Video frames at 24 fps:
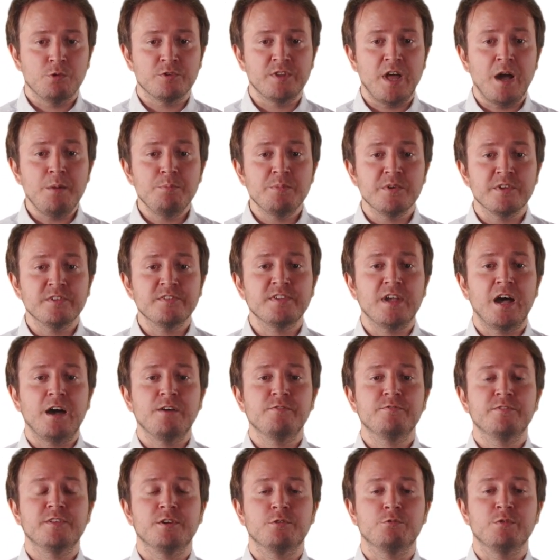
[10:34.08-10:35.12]
What happens
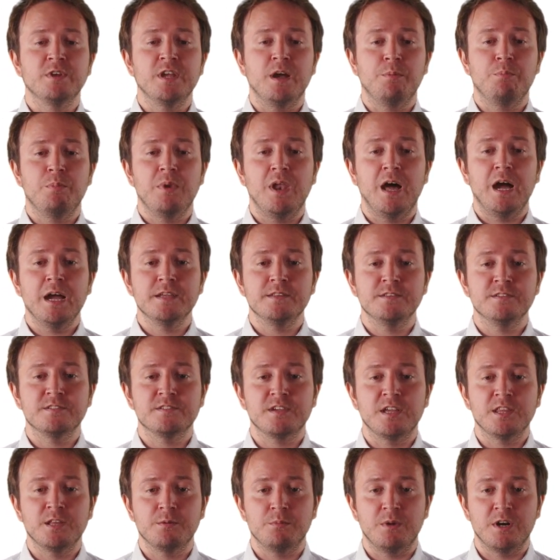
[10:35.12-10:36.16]
after we apply
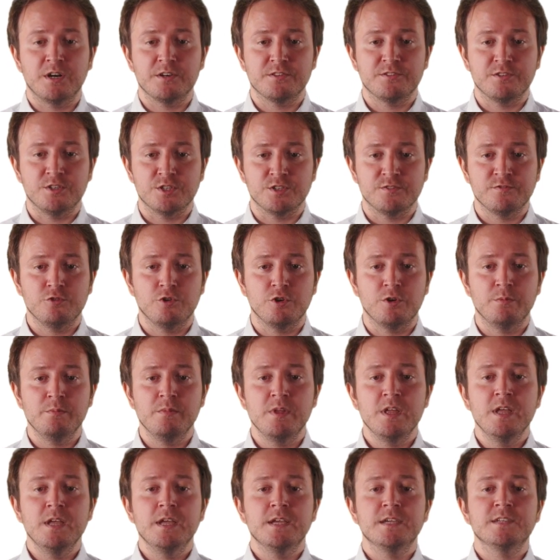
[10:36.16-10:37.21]
this Hadamard
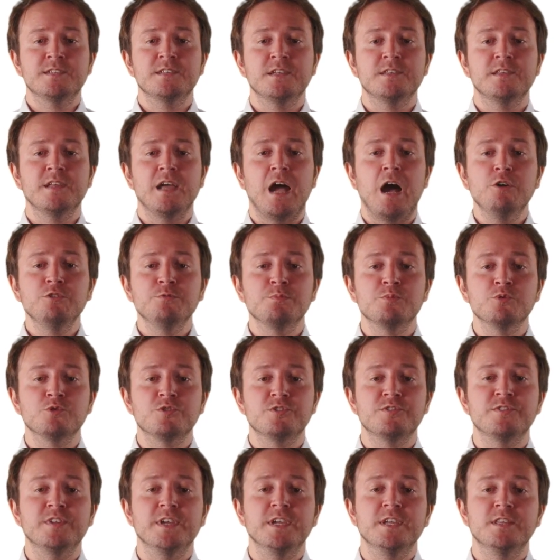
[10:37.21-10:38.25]
transform is that the
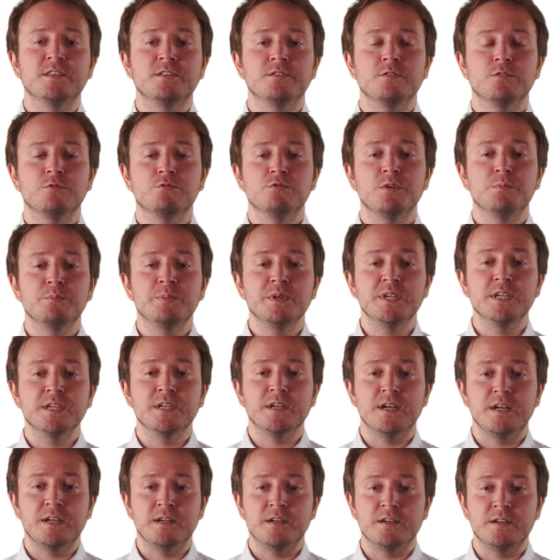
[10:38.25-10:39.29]
output state will
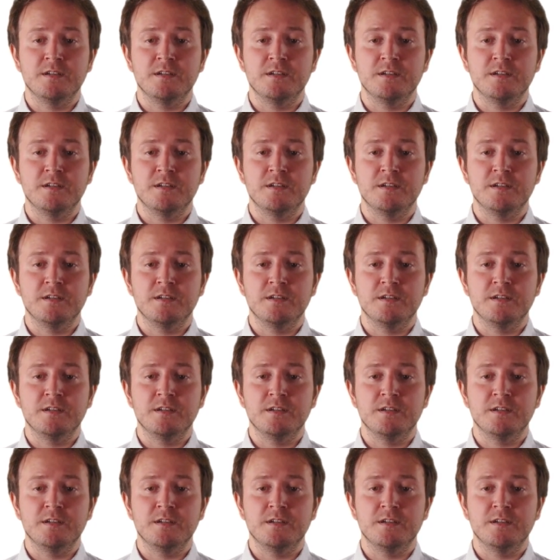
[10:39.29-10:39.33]
be